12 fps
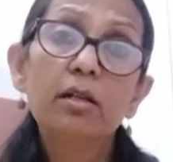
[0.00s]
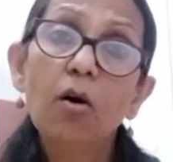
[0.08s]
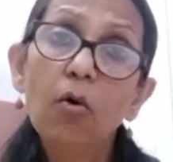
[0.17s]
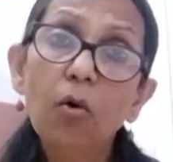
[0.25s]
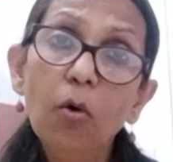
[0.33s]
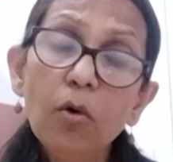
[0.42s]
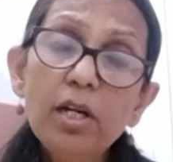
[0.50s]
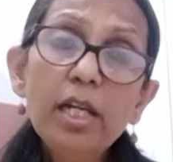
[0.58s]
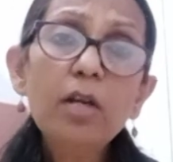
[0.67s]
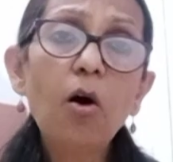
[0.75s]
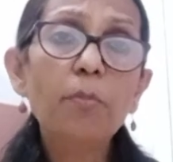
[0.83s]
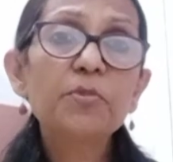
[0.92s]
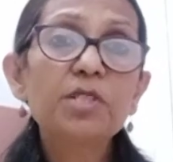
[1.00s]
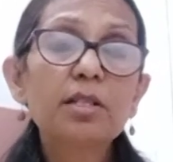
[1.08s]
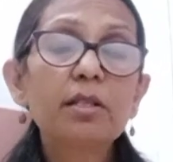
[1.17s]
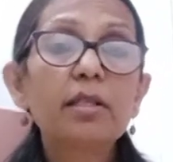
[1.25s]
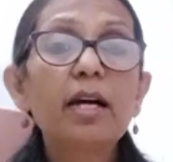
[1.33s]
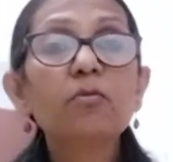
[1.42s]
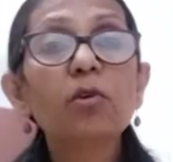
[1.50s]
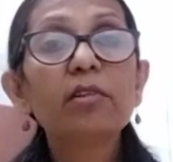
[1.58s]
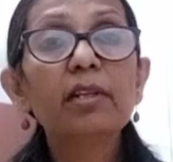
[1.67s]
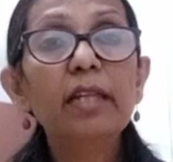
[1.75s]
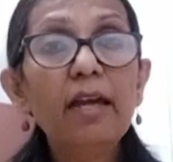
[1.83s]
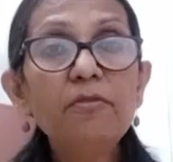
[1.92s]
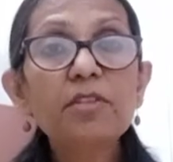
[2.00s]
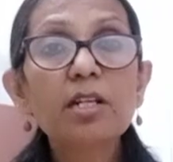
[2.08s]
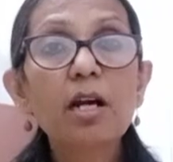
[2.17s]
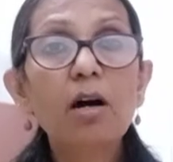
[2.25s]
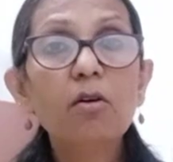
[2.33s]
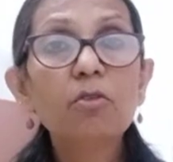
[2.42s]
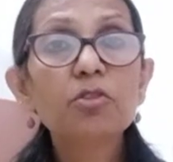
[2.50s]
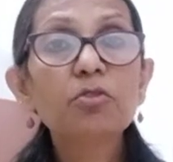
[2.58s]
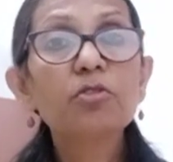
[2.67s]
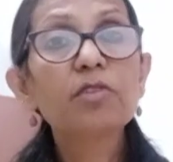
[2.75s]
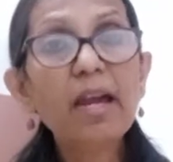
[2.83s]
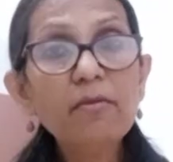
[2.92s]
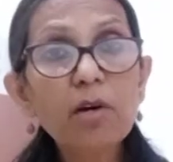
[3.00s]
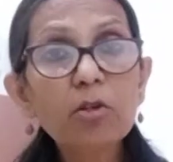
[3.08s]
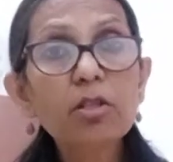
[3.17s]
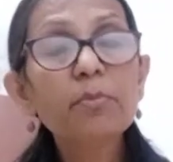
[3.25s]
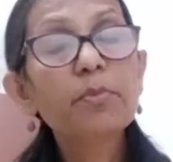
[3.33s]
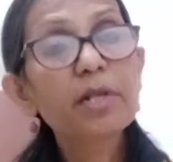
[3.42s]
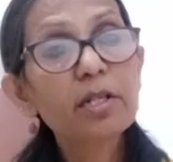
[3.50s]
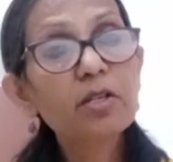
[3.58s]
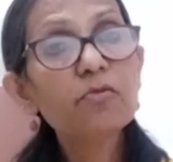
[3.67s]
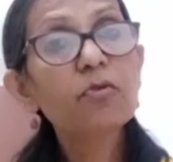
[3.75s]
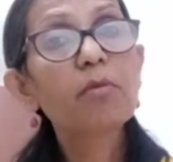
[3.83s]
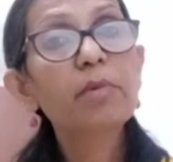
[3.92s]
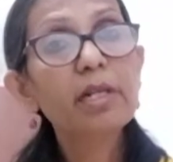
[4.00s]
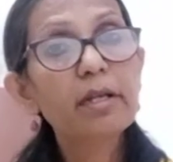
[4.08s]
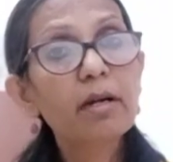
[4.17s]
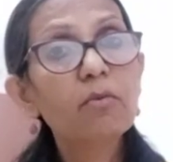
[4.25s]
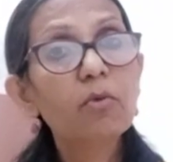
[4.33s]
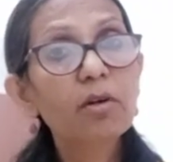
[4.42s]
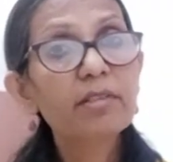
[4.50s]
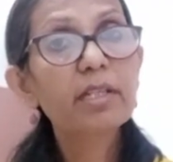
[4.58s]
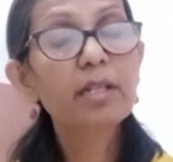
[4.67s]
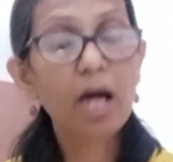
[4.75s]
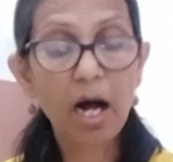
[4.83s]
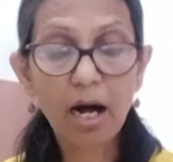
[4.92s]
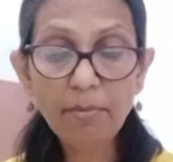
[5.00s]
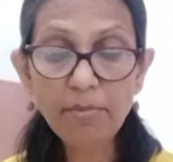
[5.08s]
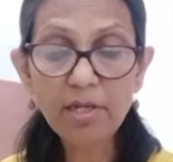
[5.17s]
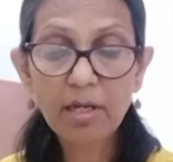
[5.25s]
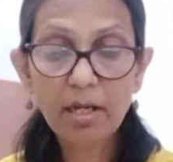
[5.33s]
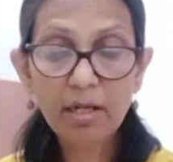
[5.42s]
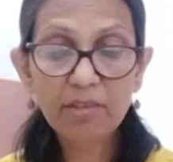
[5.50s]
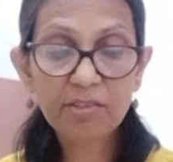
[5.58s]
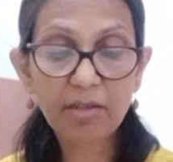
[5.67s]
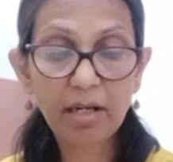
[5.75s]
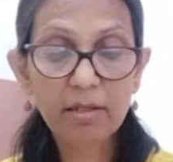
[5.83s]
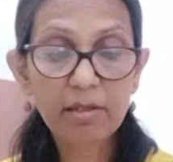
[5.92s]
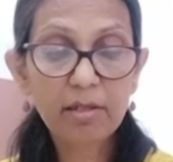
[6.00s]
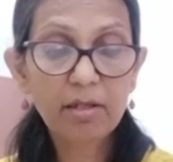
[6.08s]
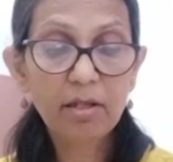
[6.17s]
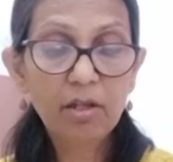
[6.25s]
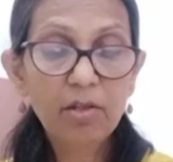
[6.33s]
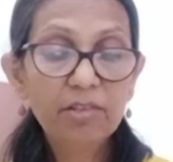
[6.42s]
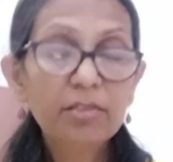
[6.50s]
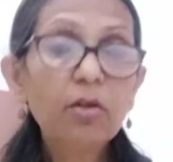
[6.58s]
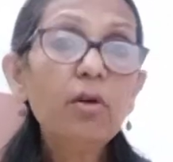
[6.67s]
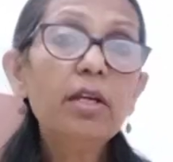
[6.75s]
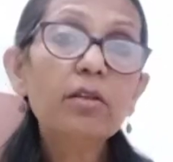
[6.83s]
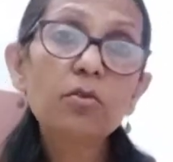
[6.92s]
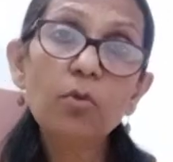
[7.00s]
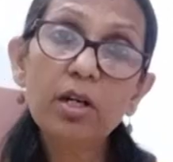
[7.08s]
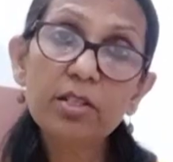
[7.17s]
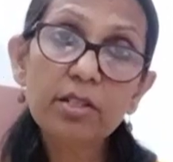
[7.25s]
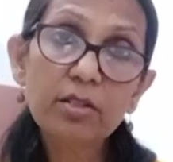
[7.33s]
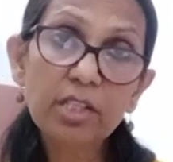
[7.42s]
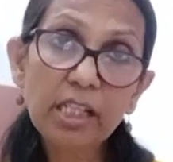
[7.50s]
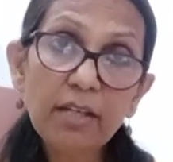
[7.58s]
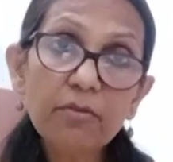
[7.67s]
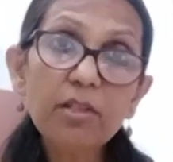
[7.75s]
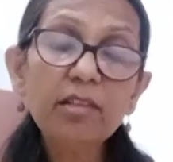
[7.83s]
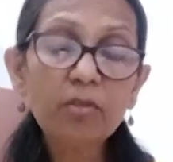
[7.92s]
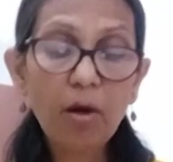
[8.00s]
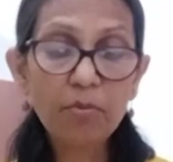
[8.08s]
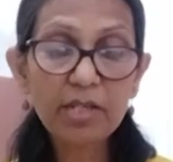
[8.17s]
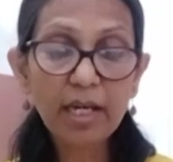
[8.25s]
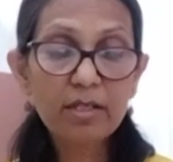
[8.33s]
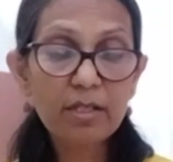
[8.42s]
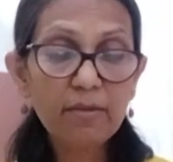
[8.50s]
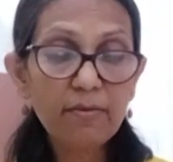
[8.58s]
only option that was left now to drive out the British from India was an armed struggle. So to achieve this objective,